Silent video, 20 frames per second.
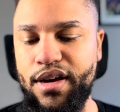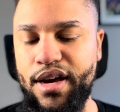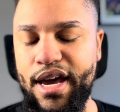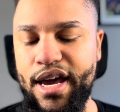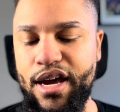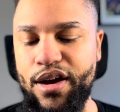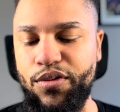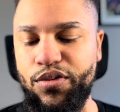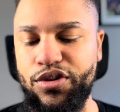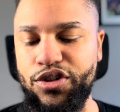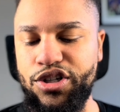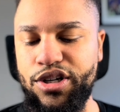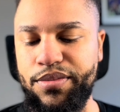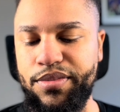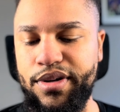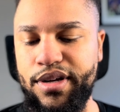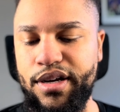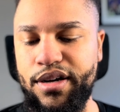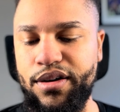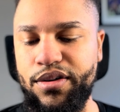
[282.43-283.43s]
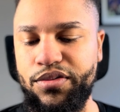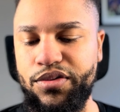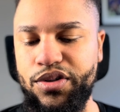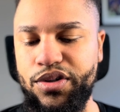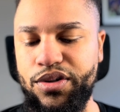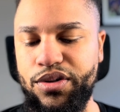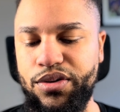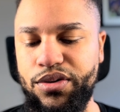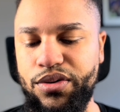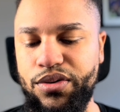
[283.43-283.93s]
and we'll jump down
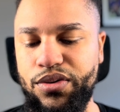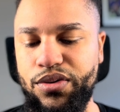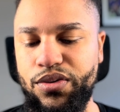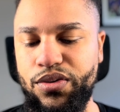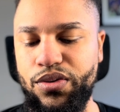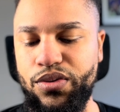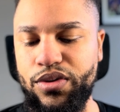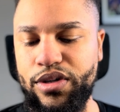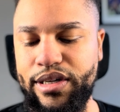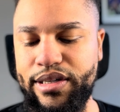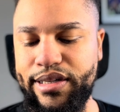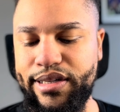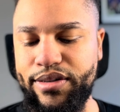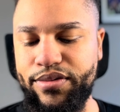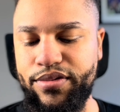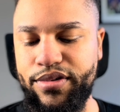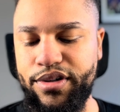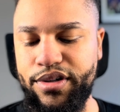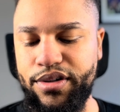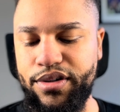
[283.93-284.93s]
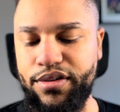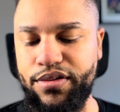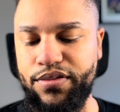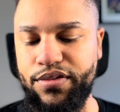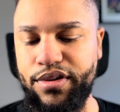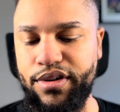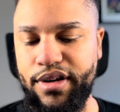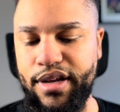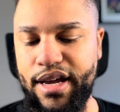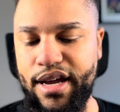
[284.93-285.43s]
to,
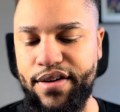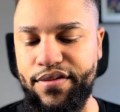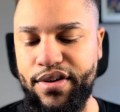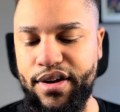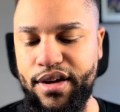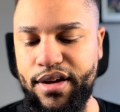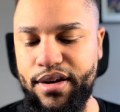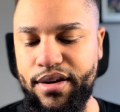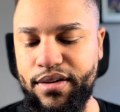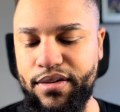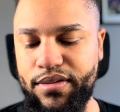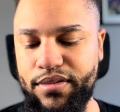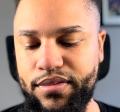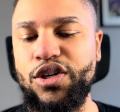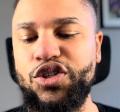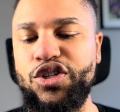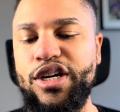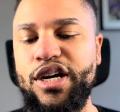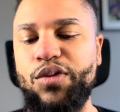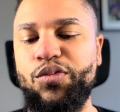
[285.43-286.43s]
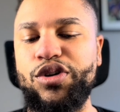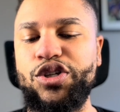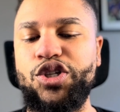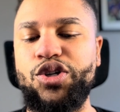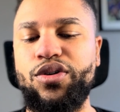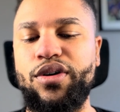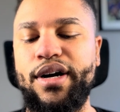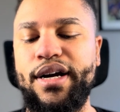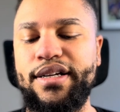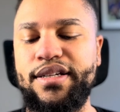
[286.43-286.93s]
where do they have it at? So yeah, once
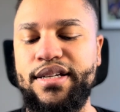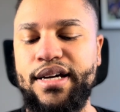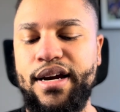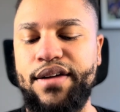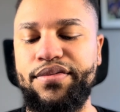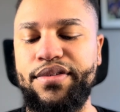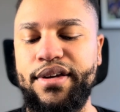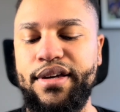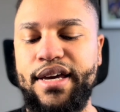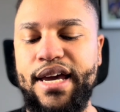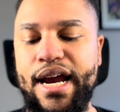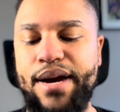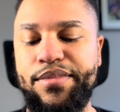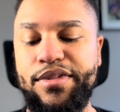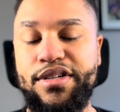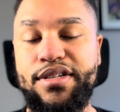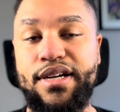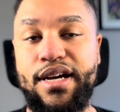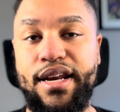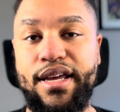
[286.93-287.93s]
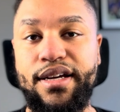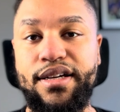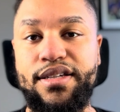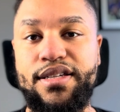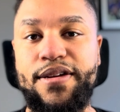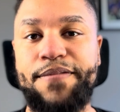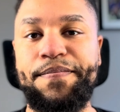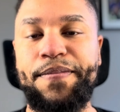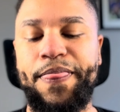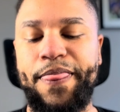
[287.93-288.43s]
you are inside of the camera
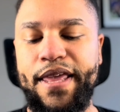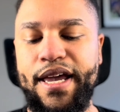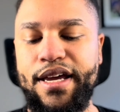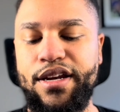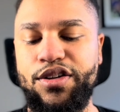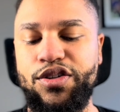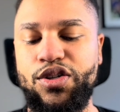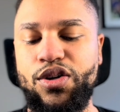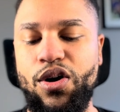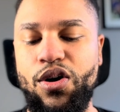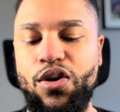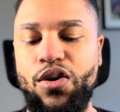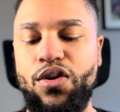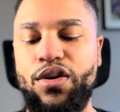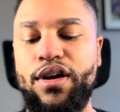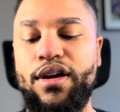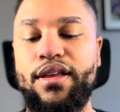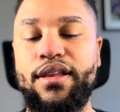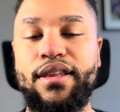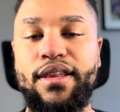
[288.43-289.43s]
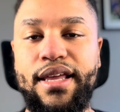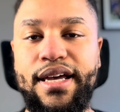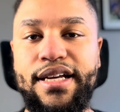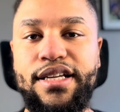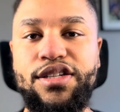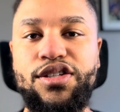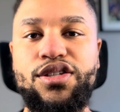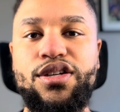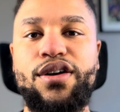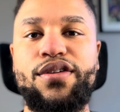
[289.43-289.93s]
settings, it is called
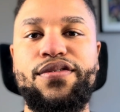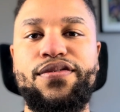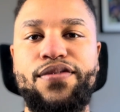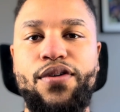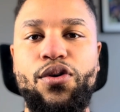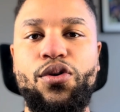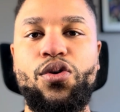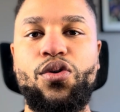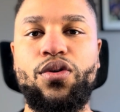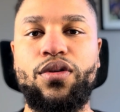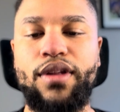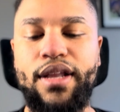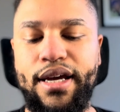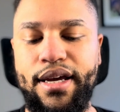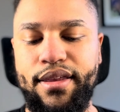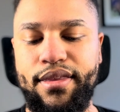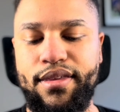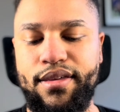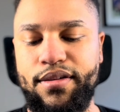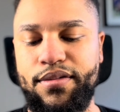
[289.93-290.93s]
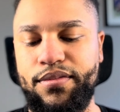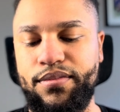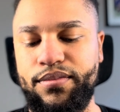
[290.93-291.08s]
lens focal length.